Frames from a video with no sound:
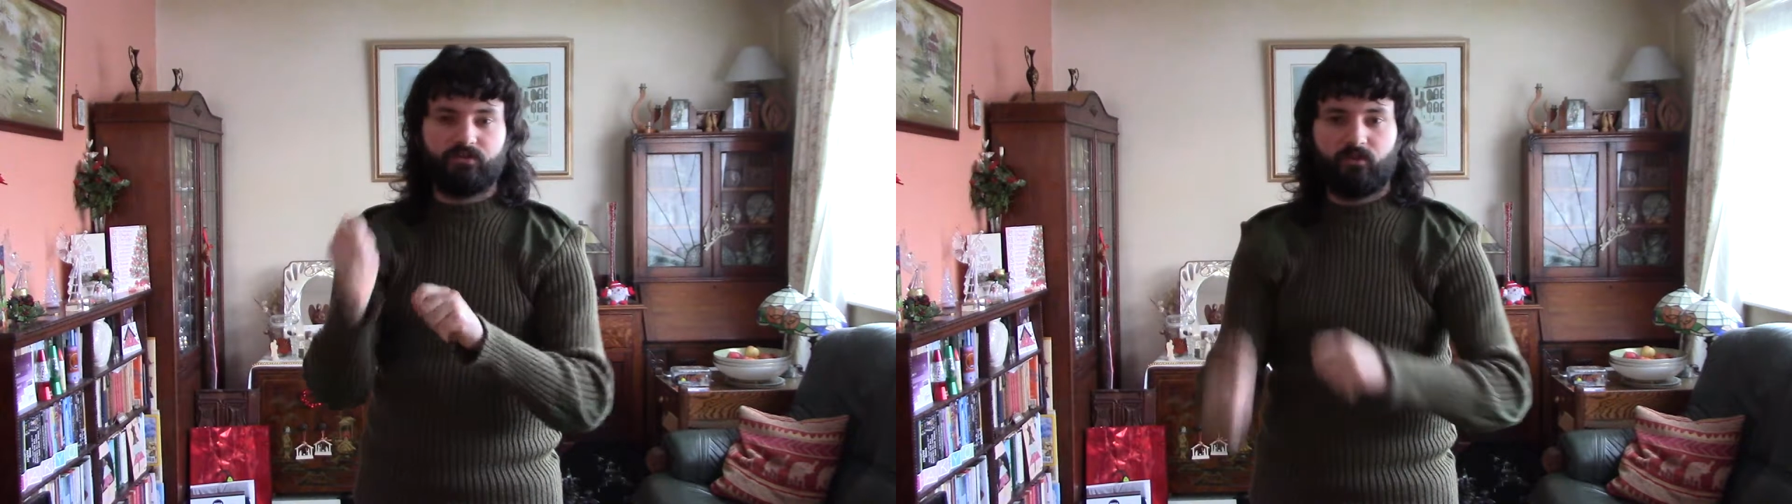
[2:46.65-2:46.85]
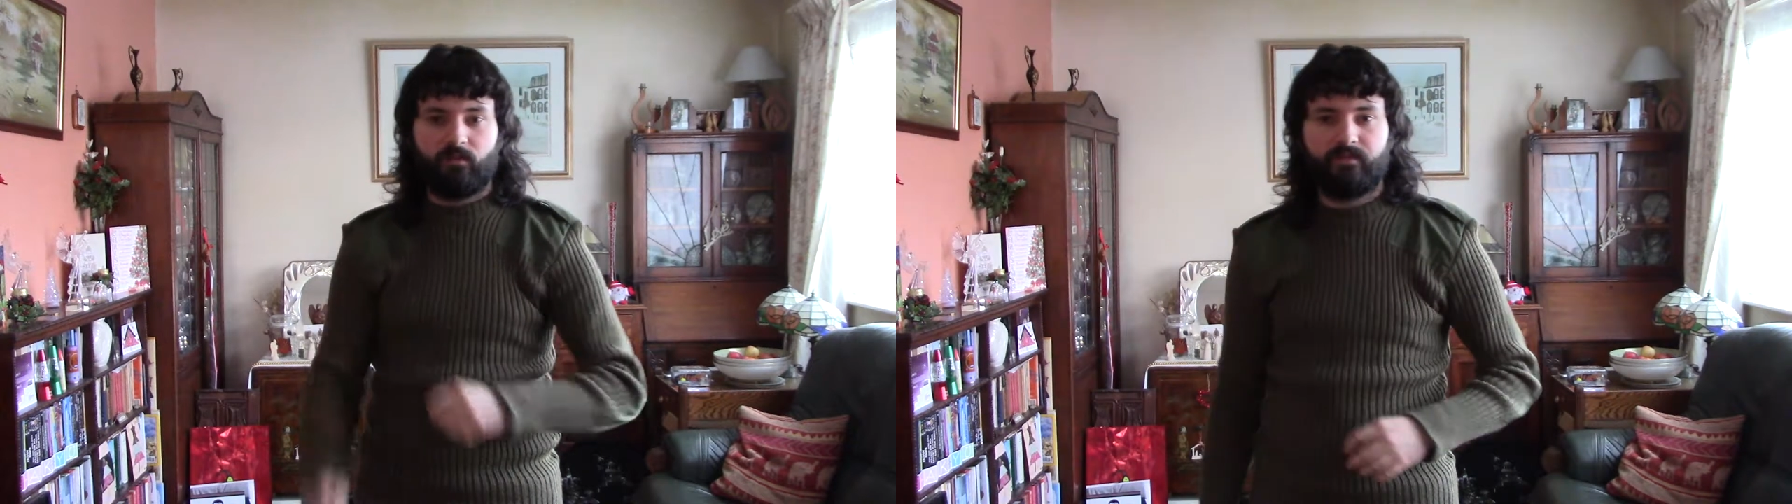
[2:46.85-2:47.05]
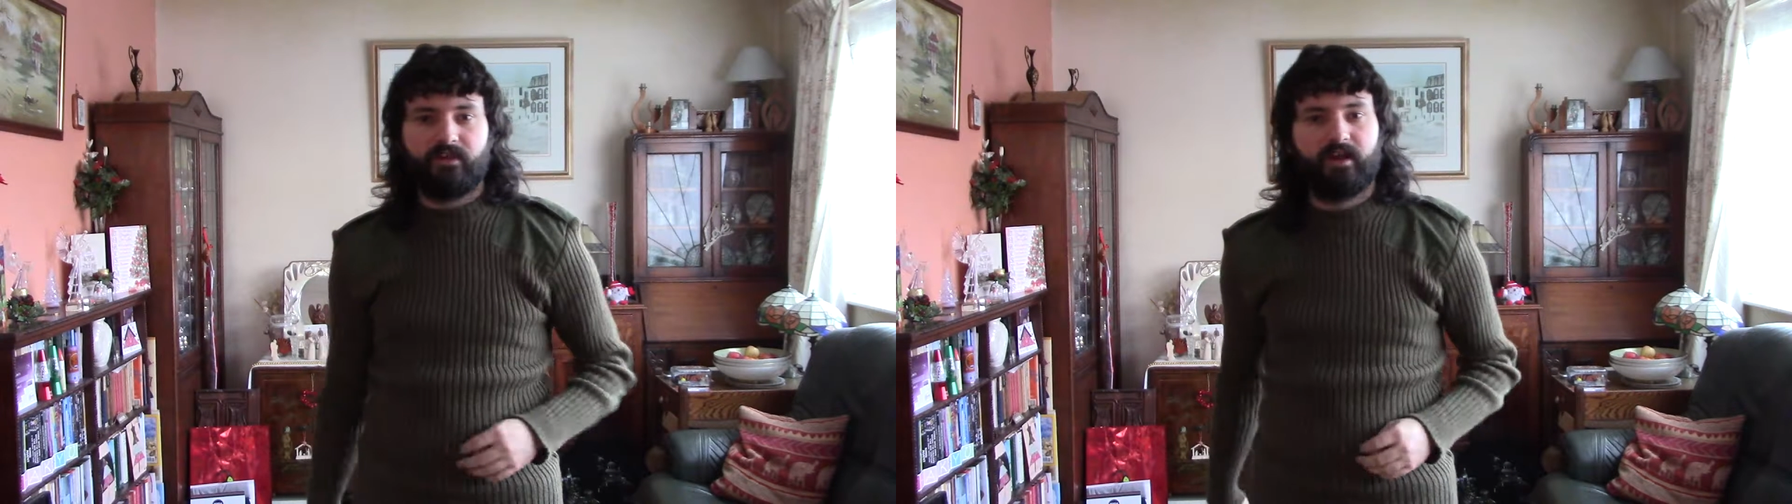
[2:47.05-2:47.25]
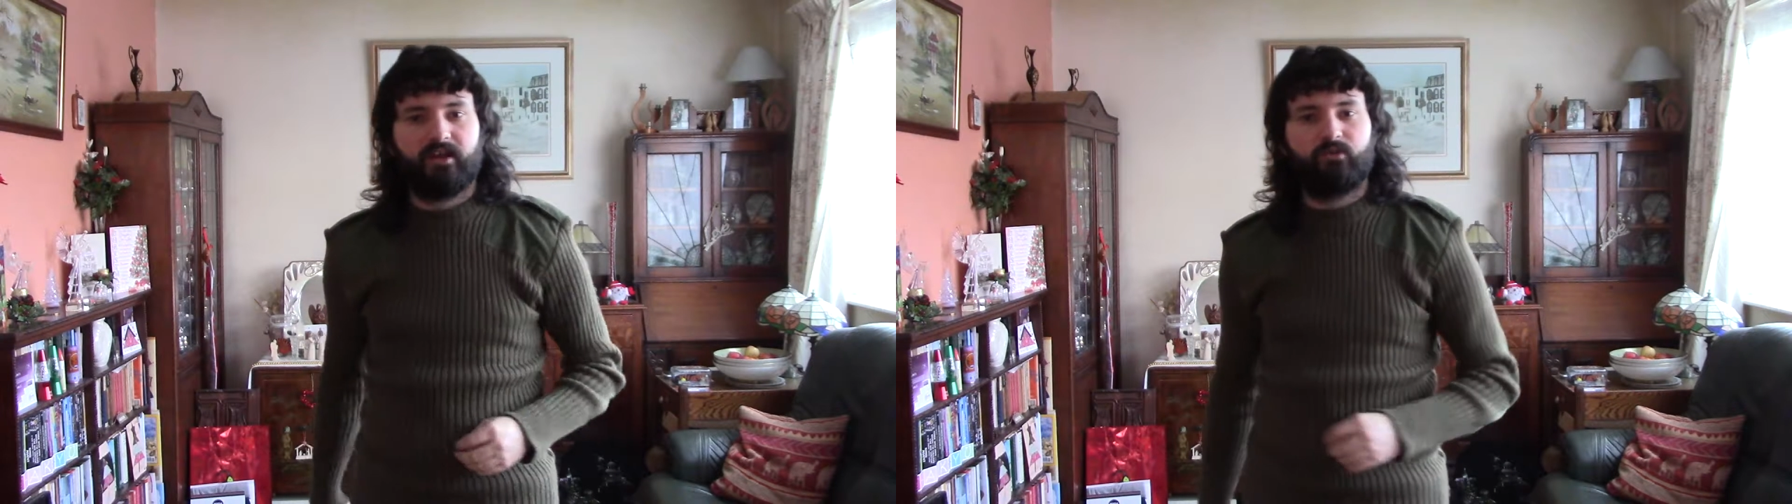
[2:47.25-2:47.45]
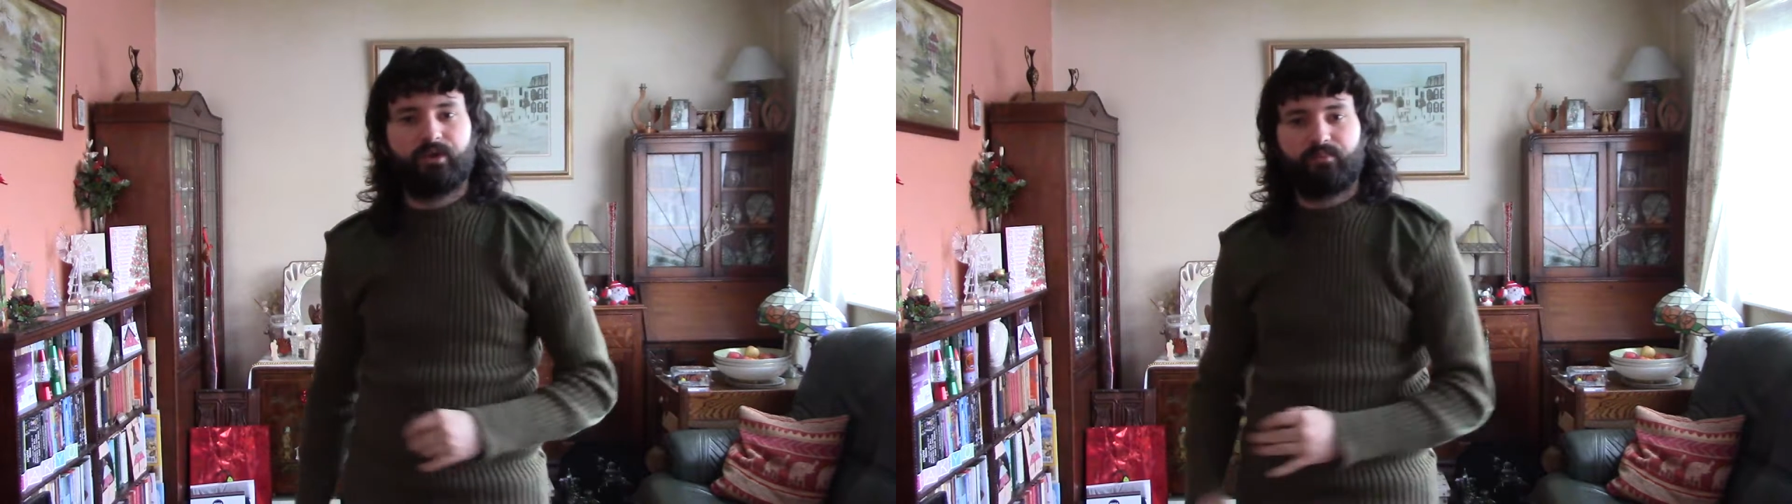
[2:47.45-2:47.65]
from the
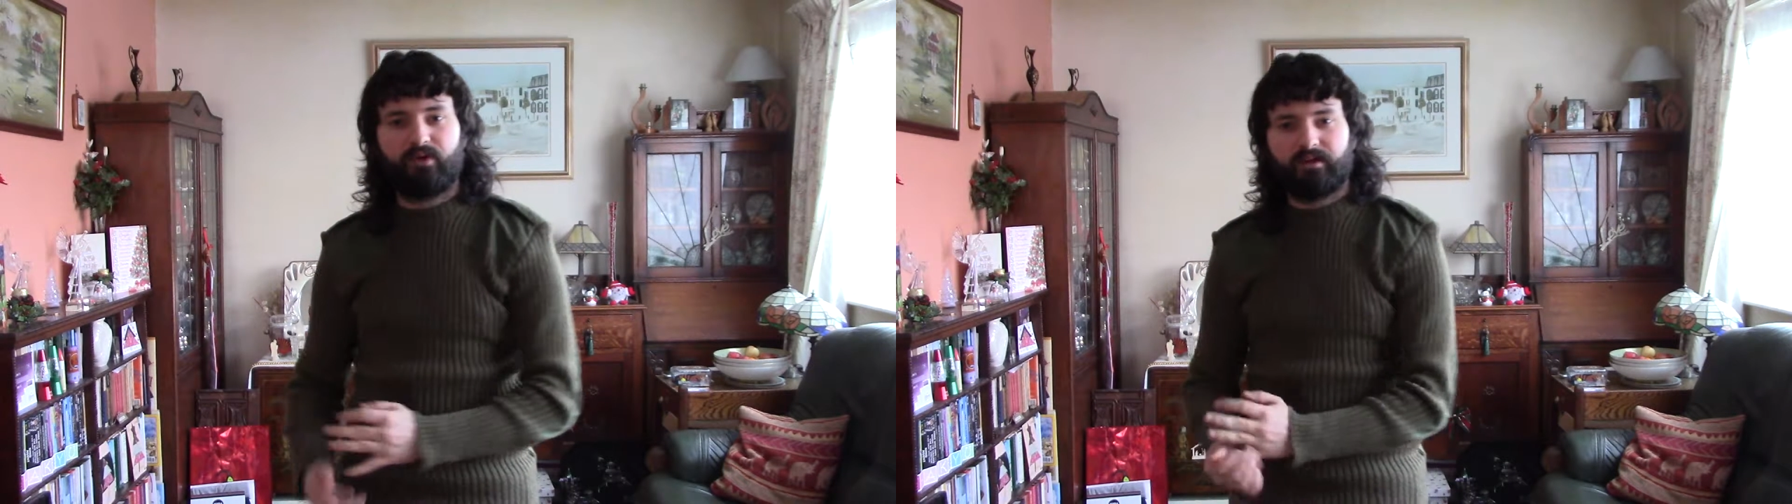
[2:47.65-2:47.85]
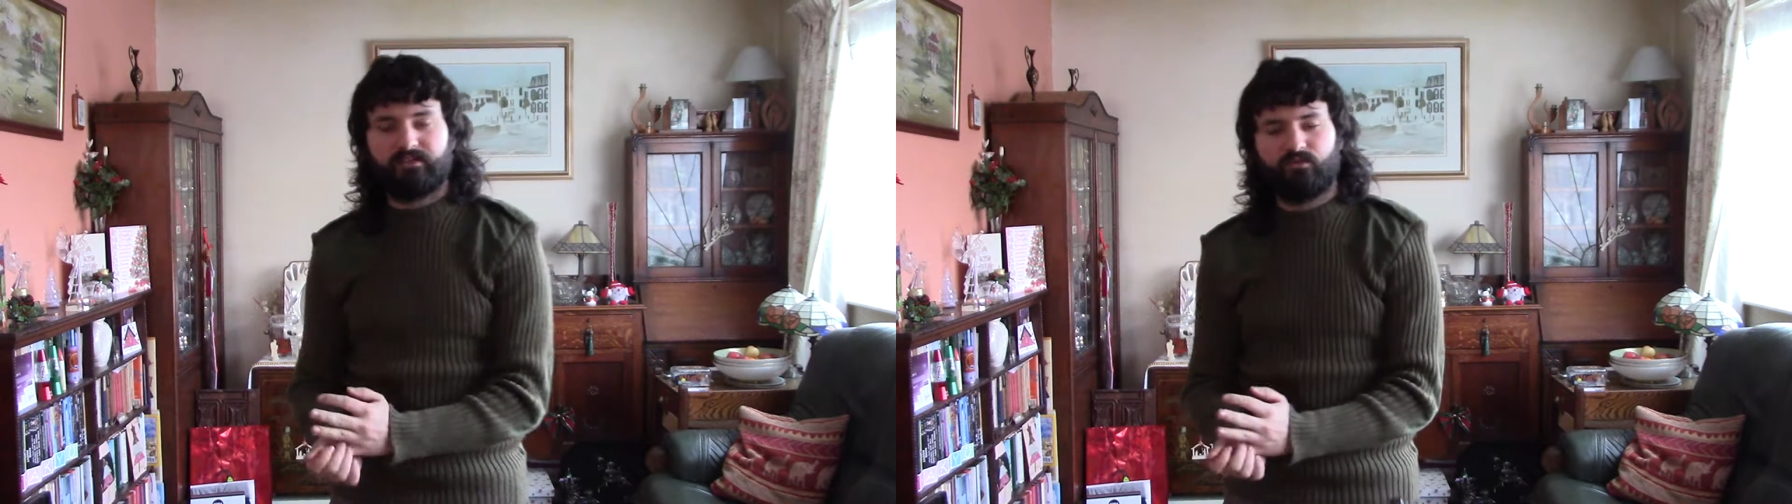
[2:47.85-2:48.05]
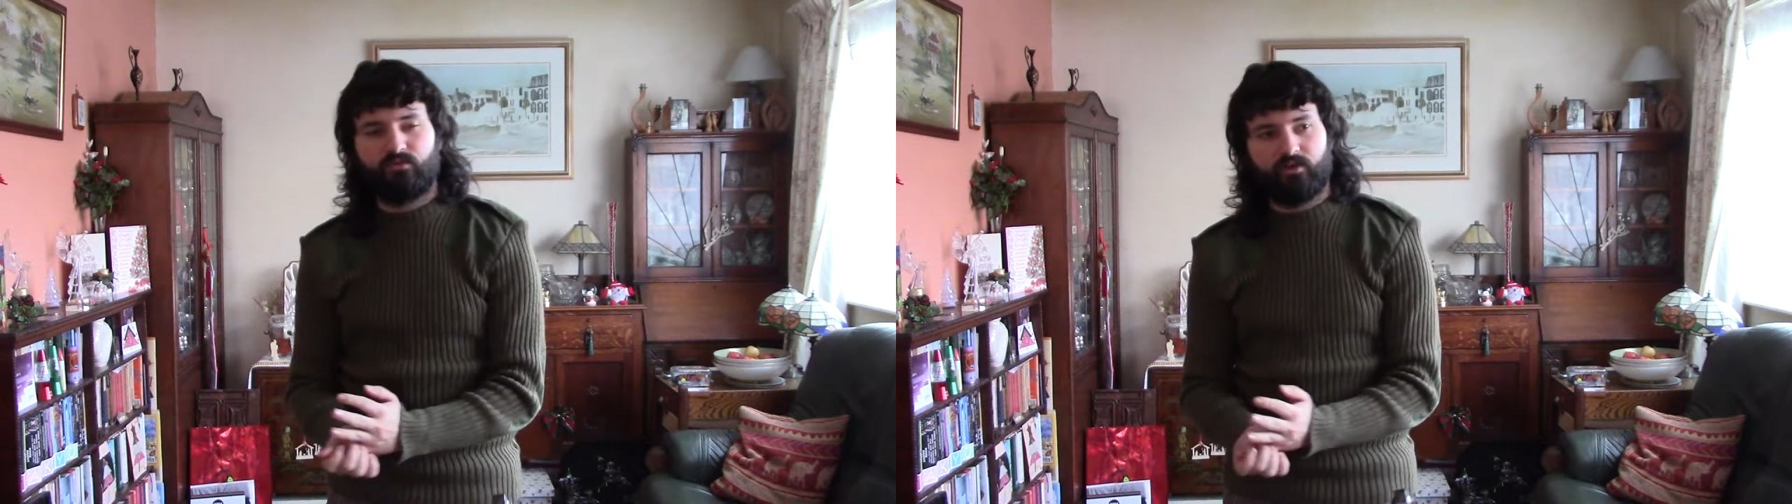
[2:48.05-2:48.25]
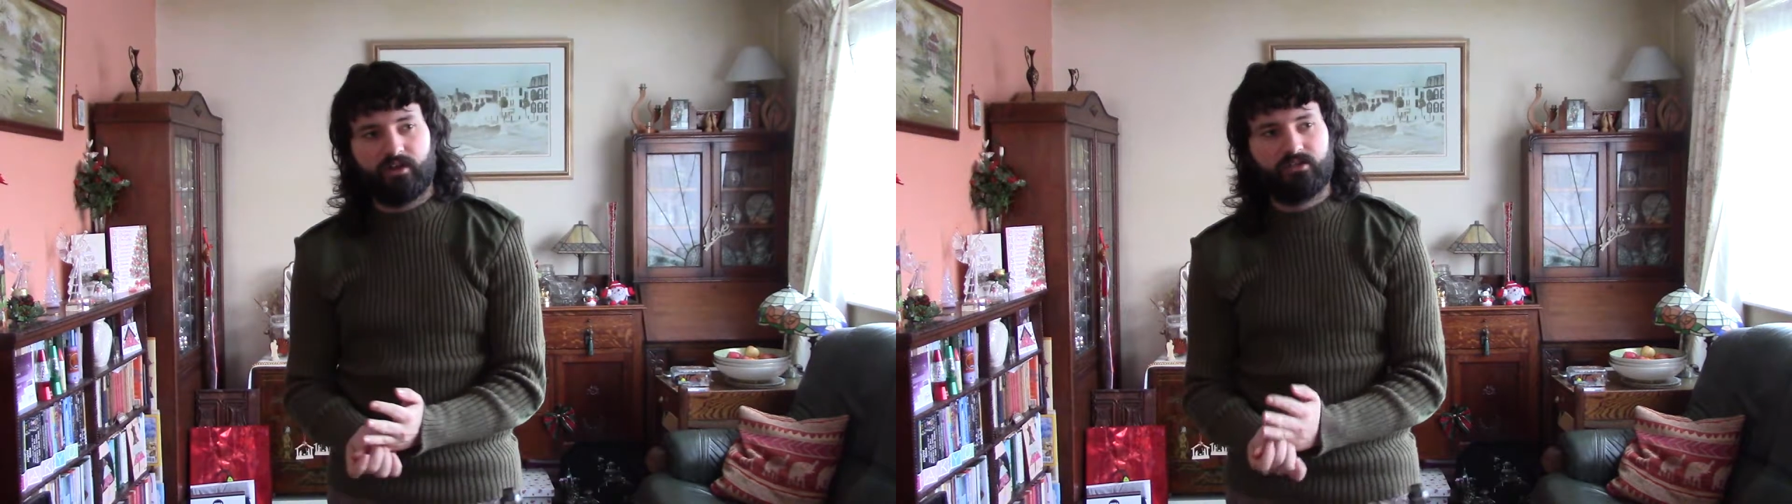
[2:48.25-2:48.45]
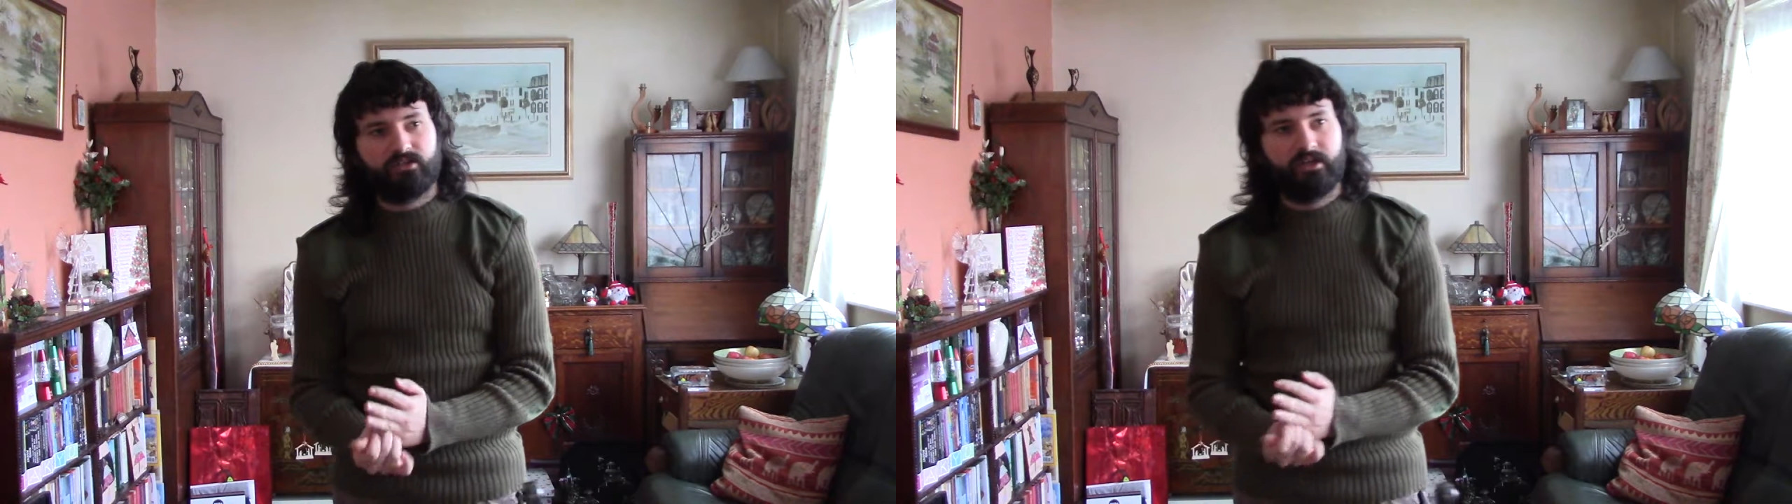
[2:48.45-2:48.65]
Hanway Practical
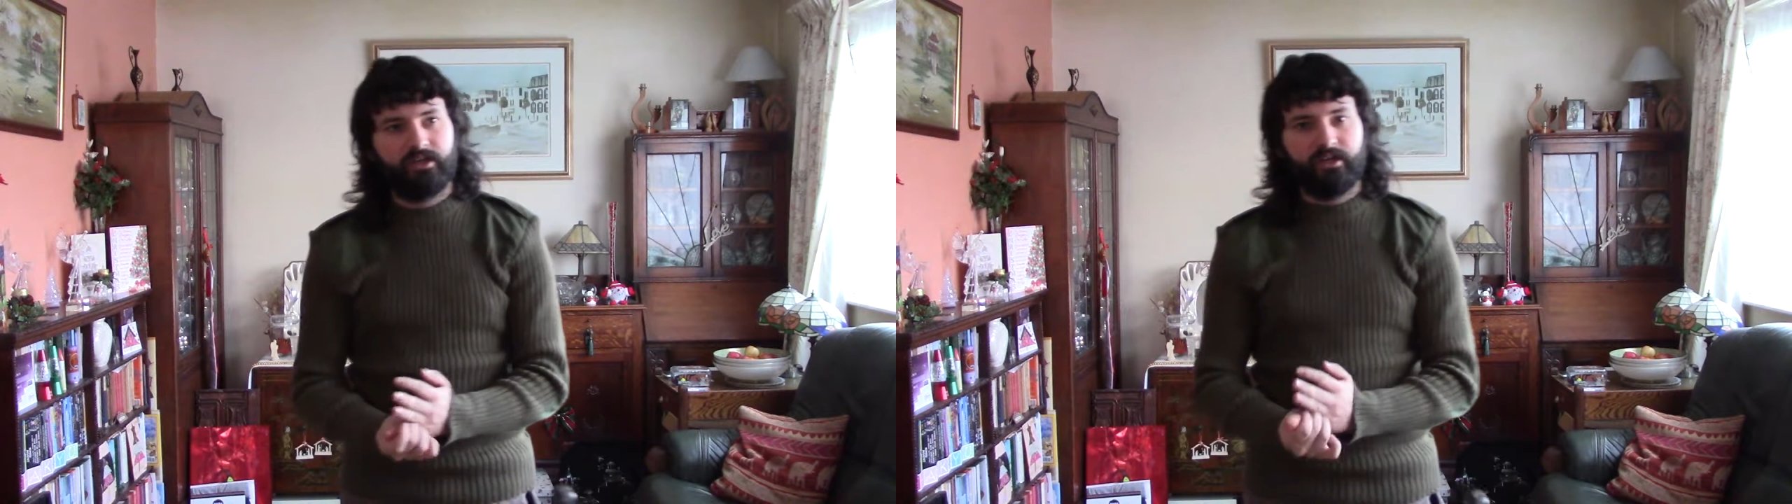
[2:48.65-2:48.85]
range